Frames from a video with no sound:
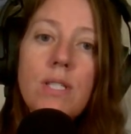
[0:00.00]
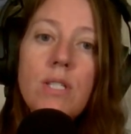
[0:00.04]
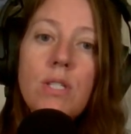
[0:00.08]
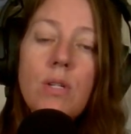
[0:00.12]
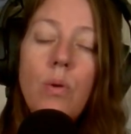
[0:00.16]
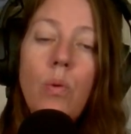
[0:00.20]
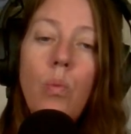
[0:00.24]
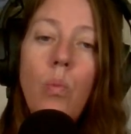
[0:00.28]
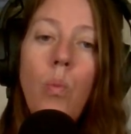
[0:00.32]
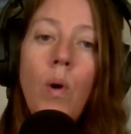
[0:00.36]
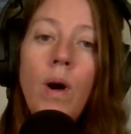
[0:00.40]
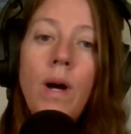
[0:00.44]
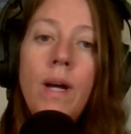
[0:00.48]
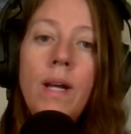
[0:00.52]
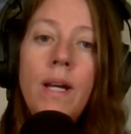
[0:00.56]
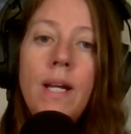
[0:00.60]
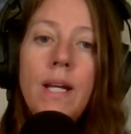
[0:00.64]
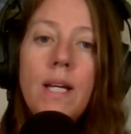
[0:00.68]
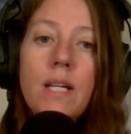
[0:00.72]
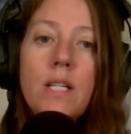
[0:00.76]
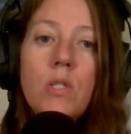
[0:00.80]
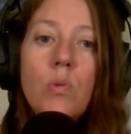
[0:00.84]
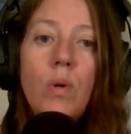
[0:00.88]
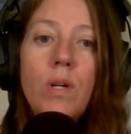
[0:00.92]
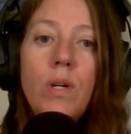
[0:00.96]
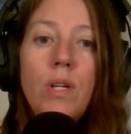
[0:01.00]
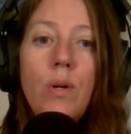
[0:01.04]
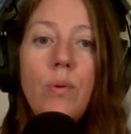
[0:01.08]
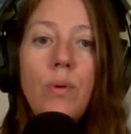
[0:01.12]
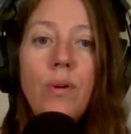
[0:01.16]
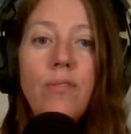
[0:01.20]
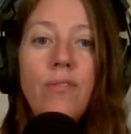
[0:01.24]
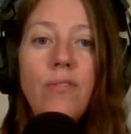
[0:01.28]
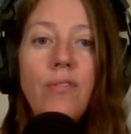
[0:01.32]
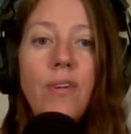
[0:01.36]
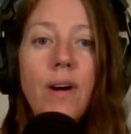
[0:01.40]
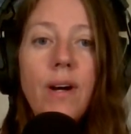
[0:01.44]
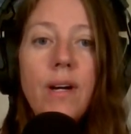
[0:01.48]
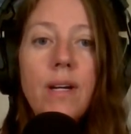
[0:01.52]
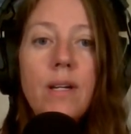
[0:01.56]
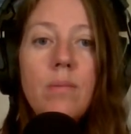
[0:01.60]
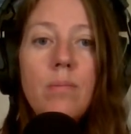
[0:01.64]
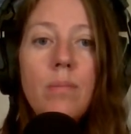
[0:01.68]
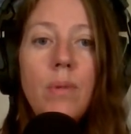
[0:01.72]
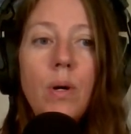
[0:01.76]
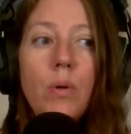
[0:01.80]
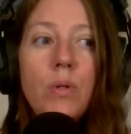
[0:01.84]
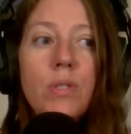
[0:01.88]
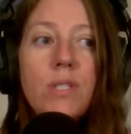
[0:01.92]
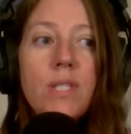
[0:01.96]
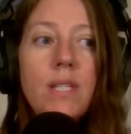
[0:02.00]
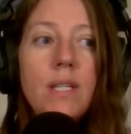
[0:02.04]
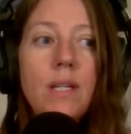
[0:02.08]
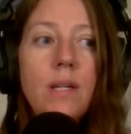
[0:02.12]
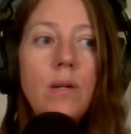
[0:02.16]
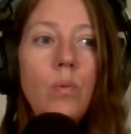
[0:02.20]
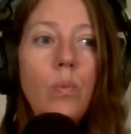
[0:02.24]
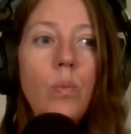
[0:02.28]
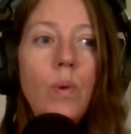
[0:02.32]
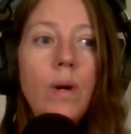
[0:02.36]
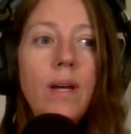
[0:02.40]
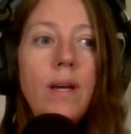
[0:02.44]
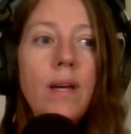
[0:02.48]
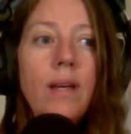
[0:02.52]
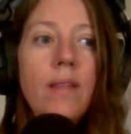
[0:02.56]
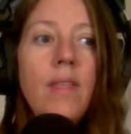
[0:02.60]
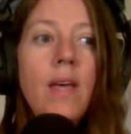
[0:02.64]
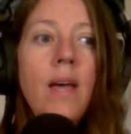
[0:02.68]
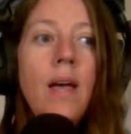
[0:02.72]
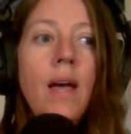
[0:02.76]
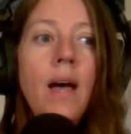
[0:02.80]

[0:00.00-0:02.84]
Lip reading: So one is what you would find mostly with